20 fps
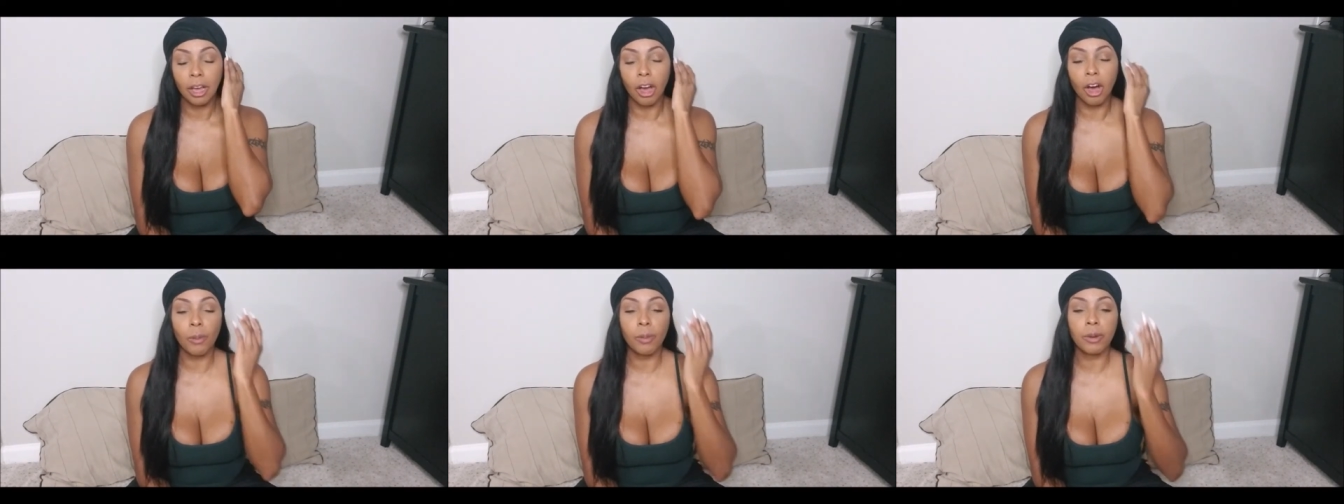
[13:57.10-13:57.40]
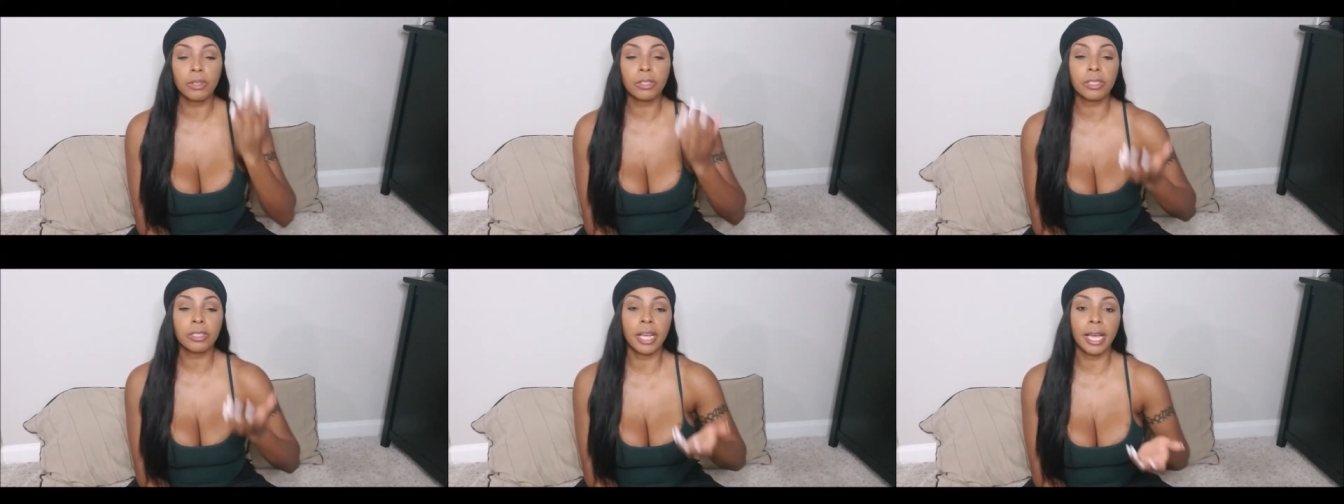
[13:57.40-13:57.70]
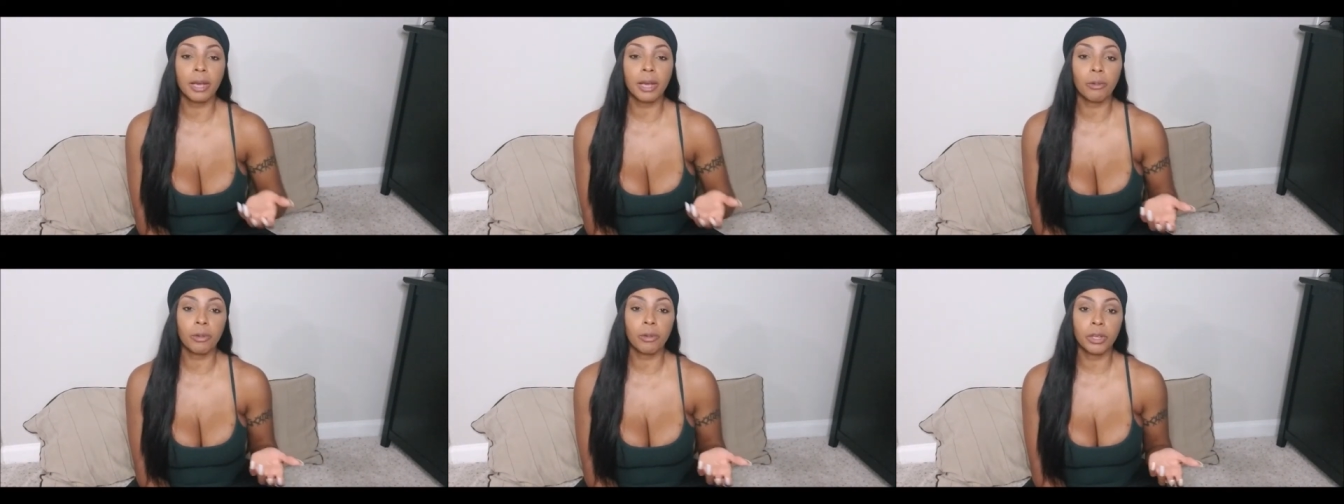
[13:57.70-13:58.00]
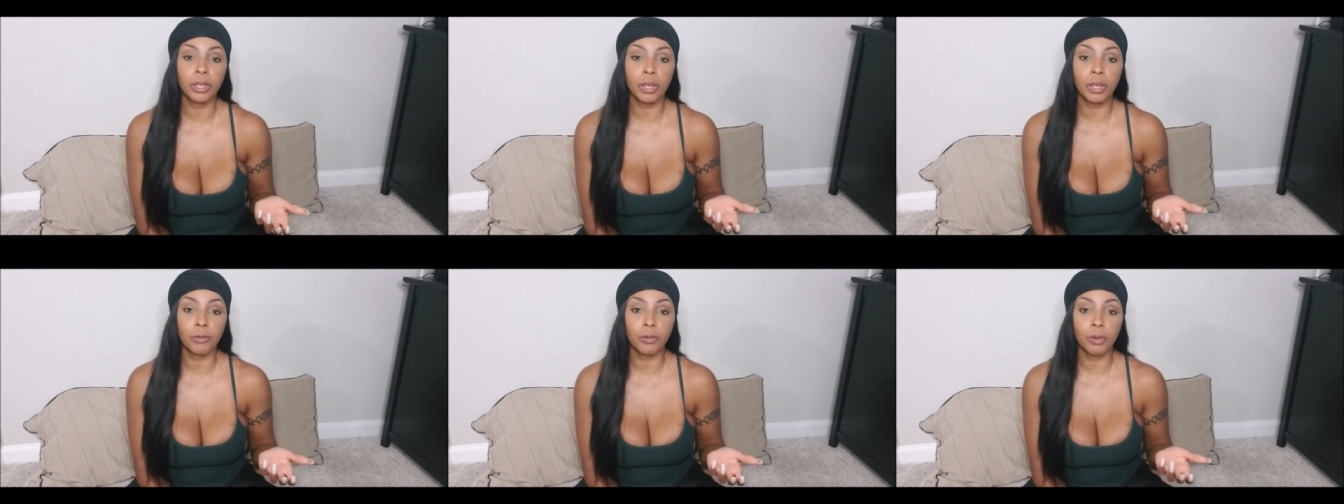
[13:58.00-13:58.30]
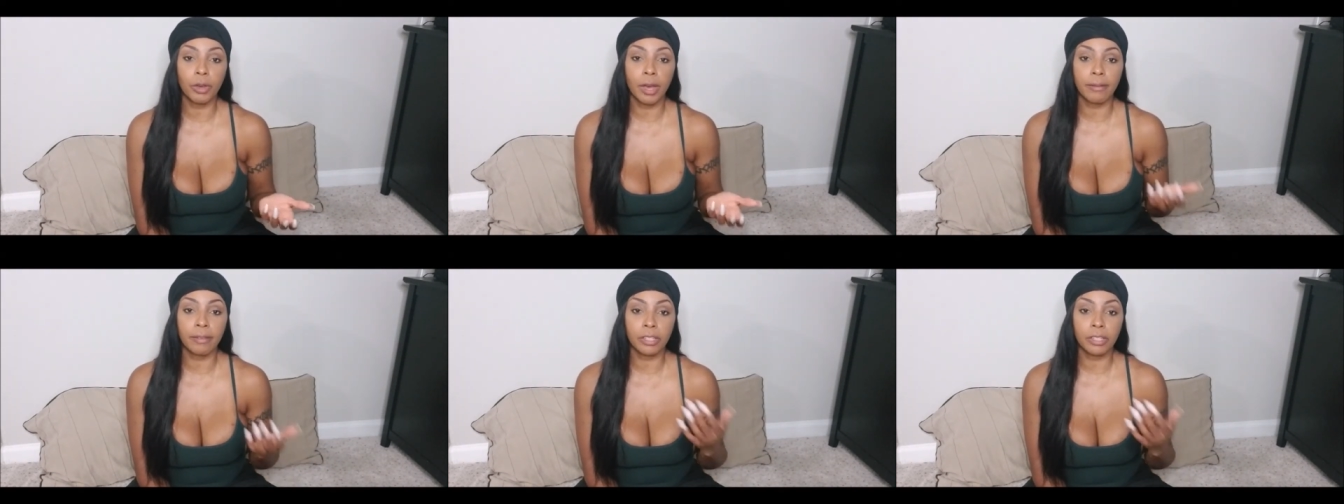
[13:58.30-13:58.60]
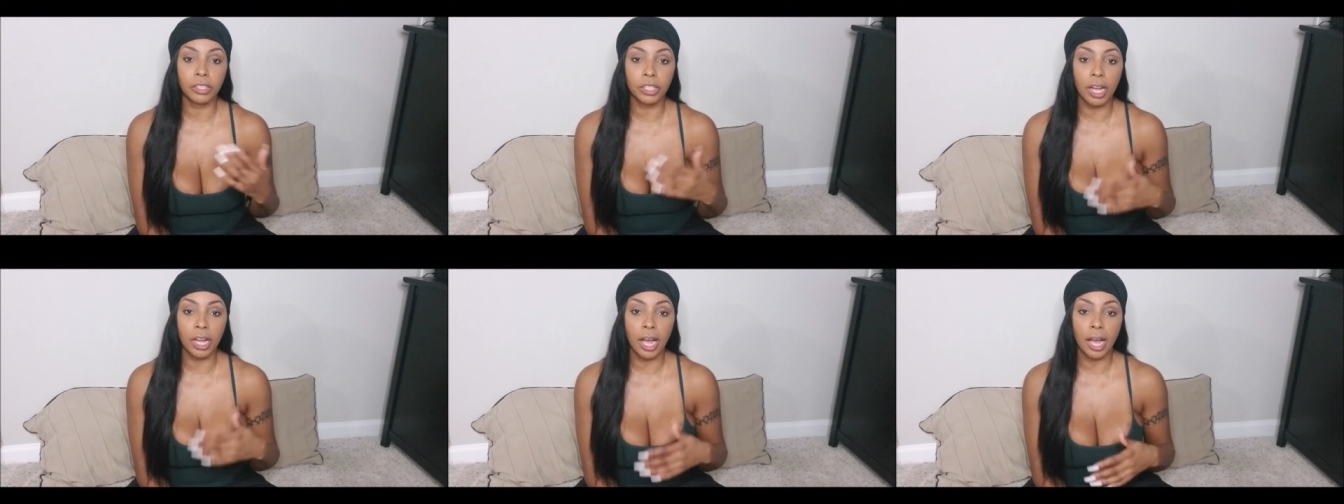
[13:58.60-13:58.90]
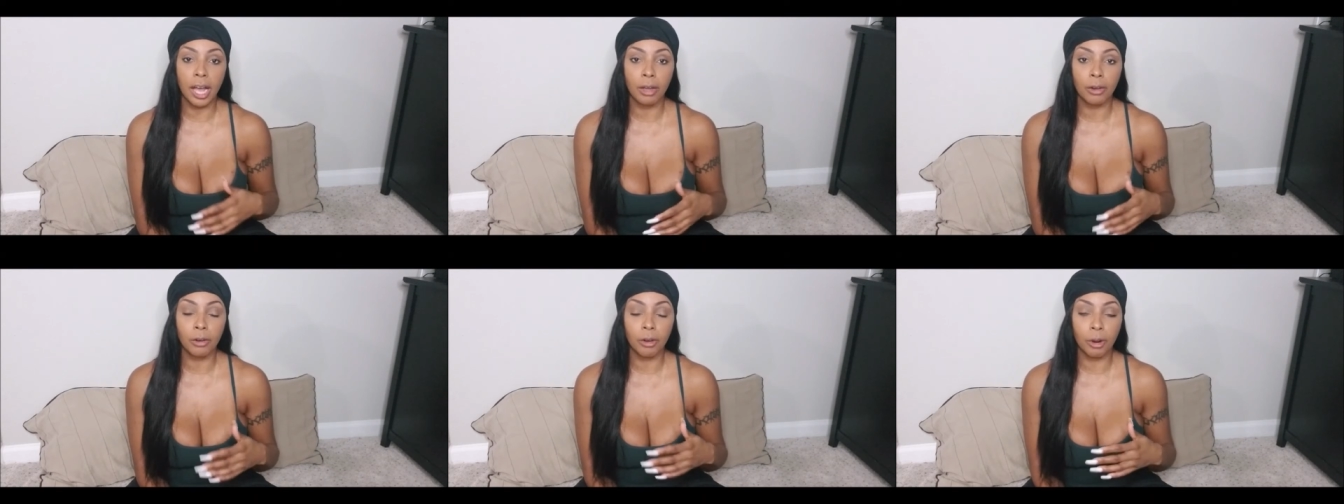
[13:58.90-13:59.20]
almost like we, if you have a
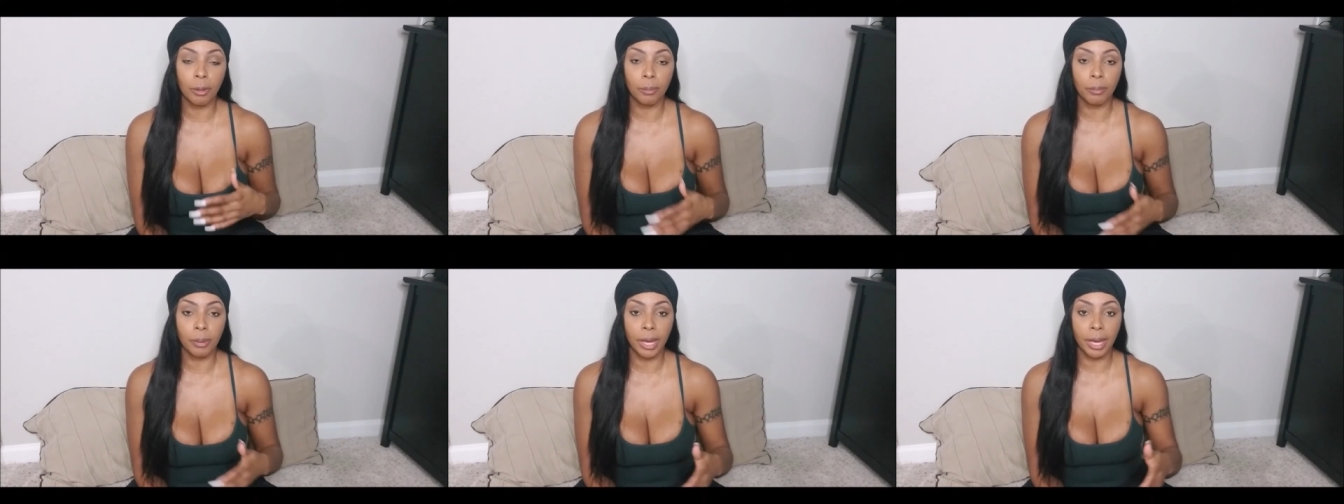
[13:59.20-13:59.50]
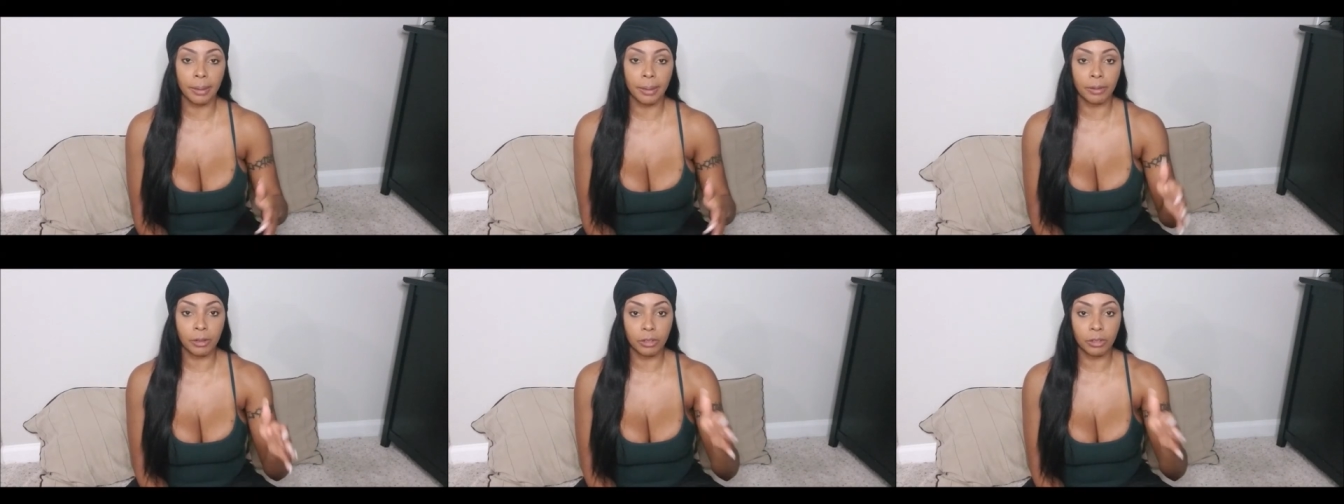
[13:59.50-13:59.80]
child or a baby,